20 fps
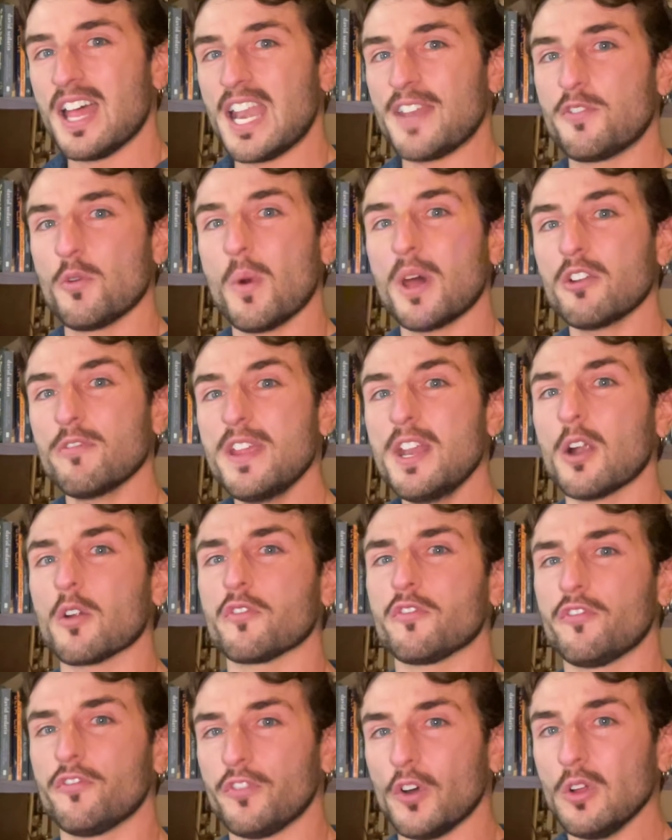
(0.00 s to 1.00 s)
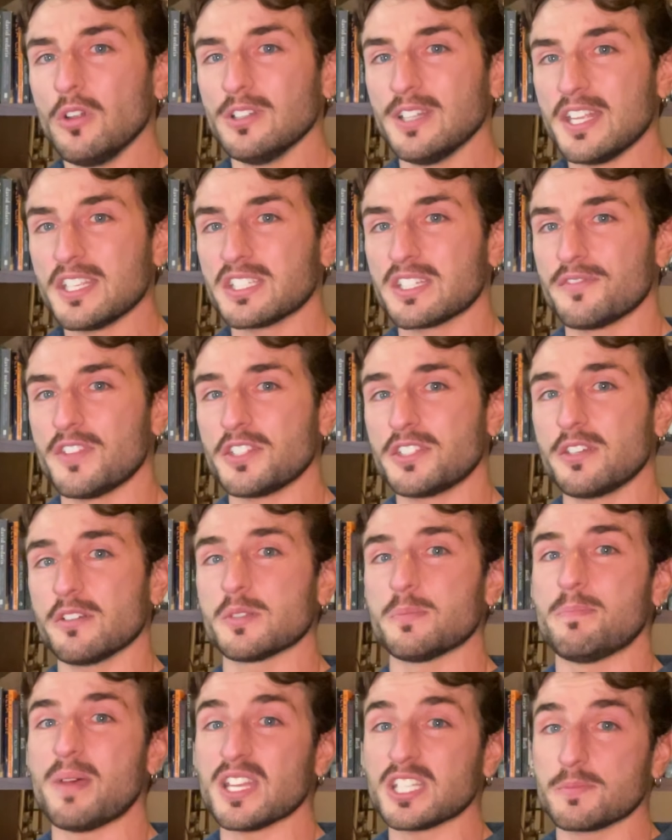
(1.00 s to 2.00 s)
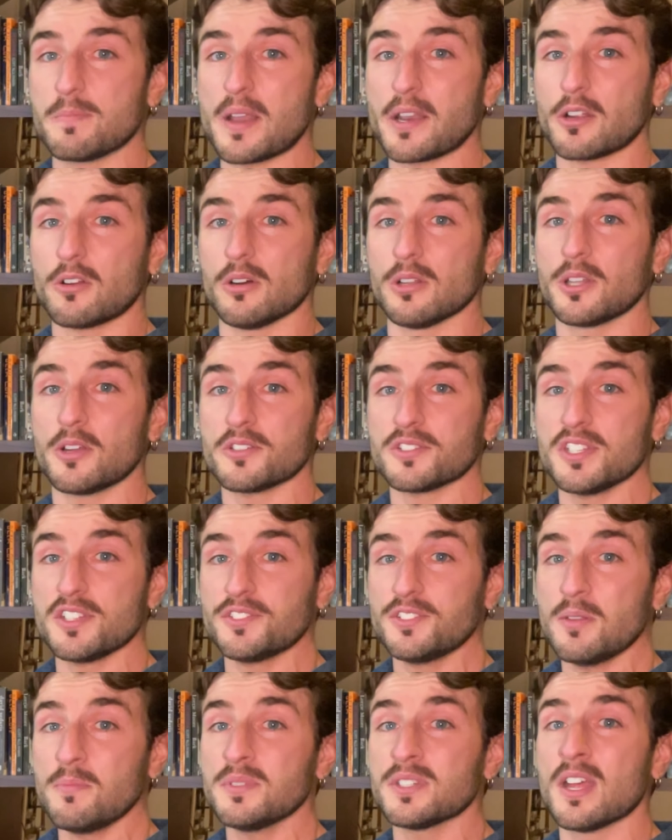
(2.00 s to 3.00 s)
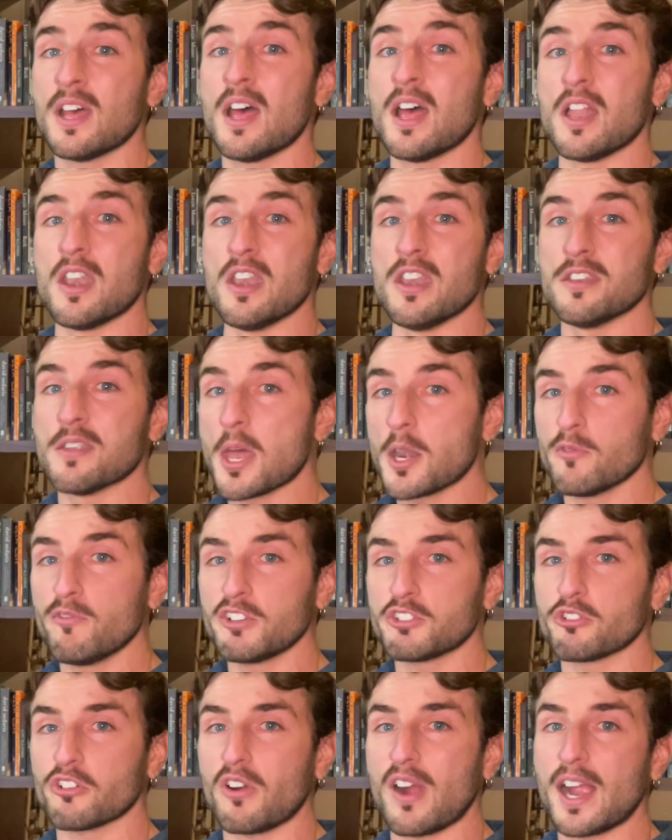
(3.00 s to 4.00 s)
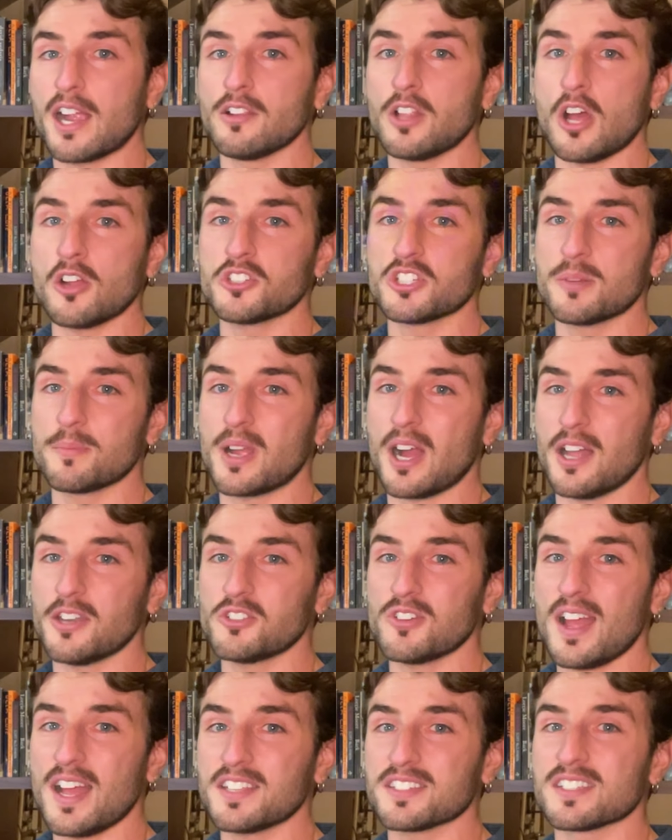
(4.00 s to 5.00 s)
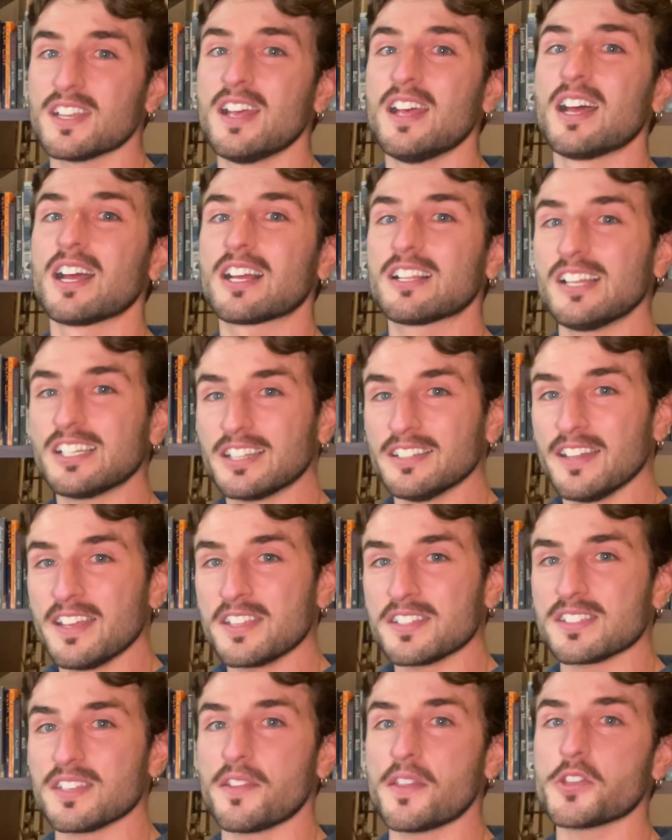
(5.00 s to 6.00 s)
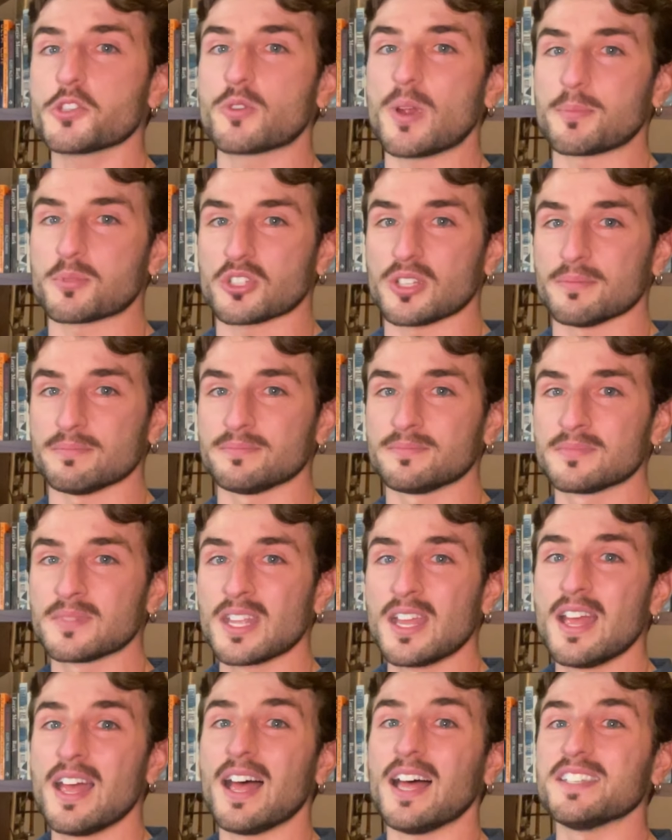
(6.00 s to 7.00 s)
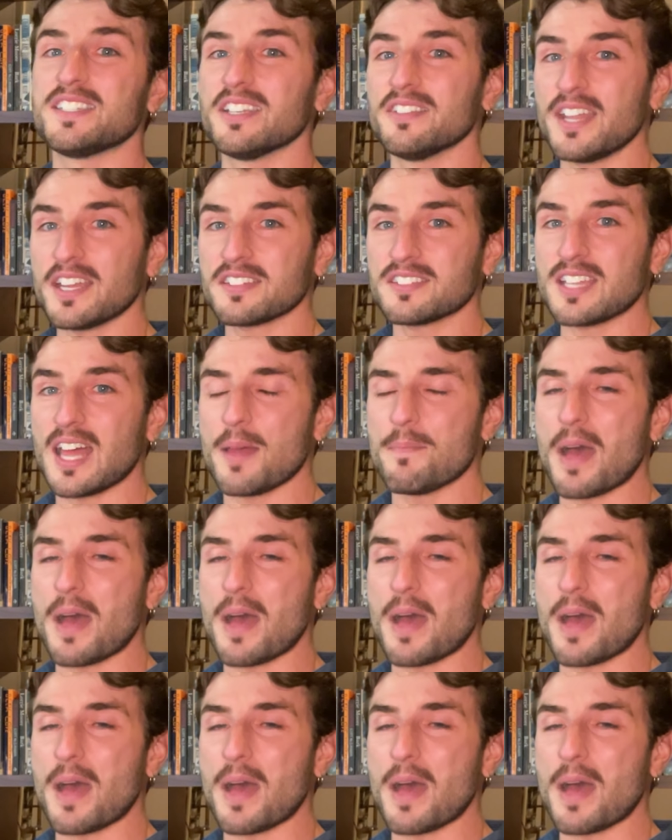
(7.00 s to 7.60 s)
if you want to read our full list of this year's best medical alert systems, none of which require long-term contracts, click the links in the description. Until next time,